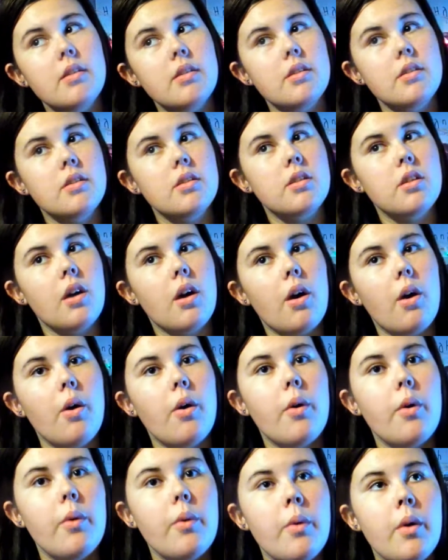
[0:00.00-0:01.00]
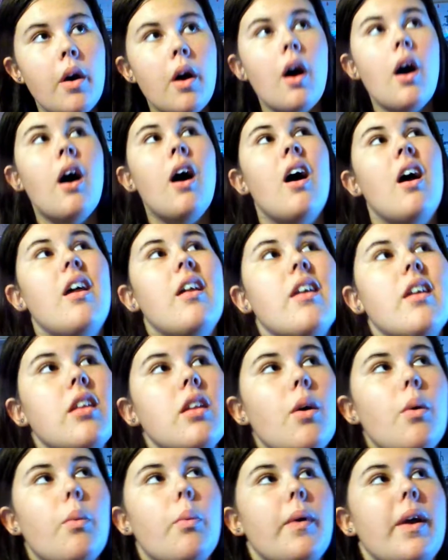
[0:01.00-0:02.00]
So I think
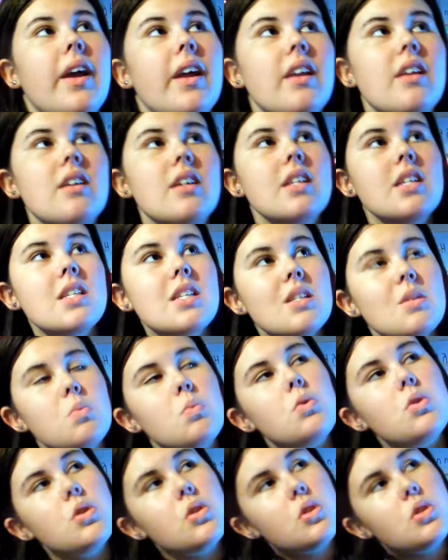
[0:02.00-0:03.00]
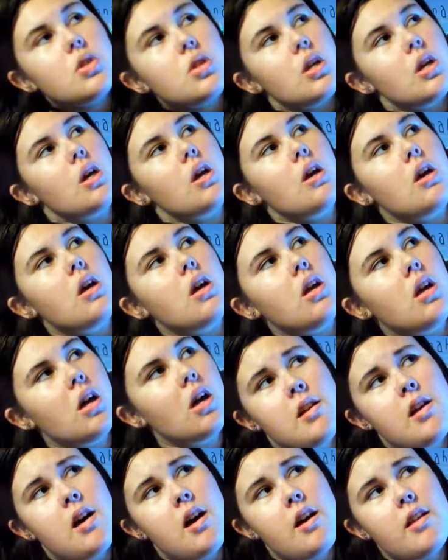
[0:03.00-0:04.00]
the weirdest was
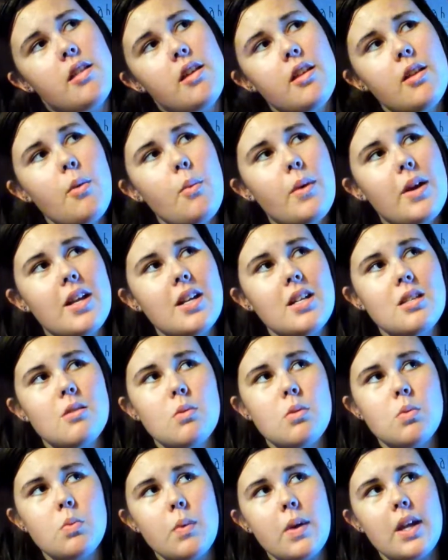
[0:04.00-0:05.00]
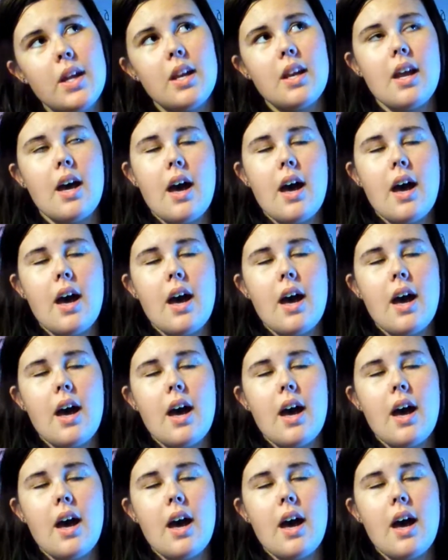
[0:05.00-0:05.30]
I think the weirdest was when